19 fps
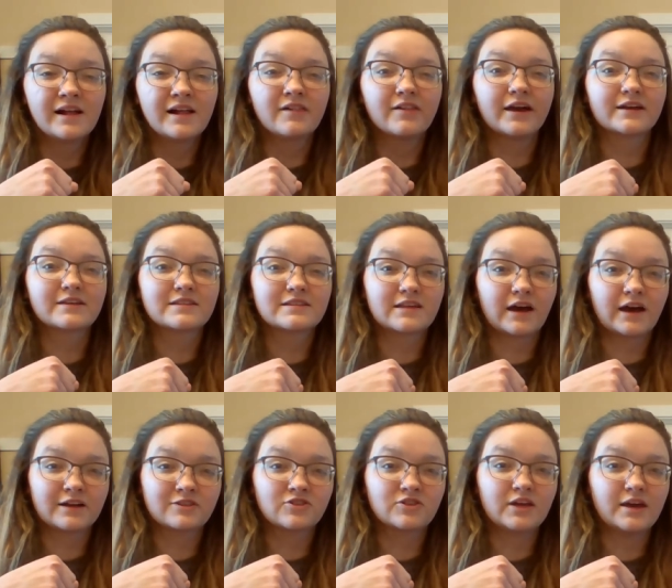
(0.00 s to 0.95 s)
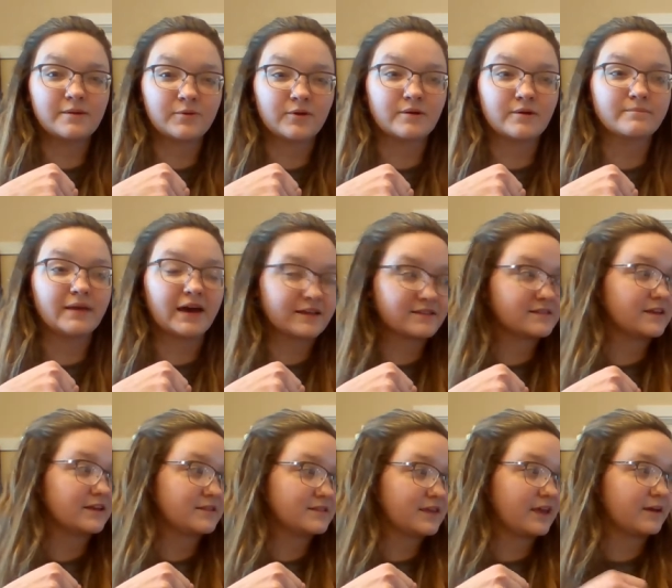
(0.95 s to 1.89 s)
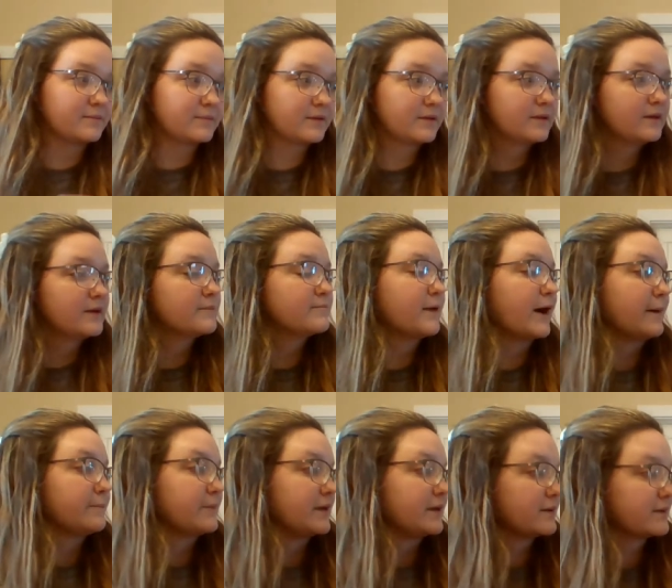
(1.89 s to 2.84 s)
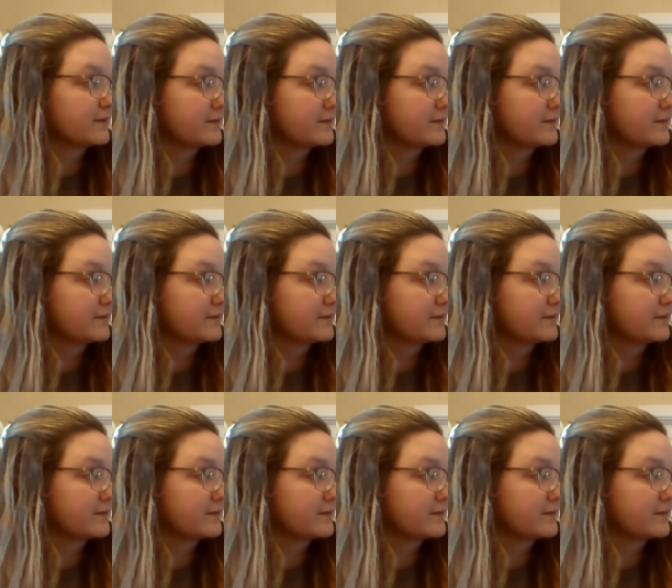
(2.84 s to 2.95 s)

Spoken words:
like Scotch tape or masking tape. Poppy,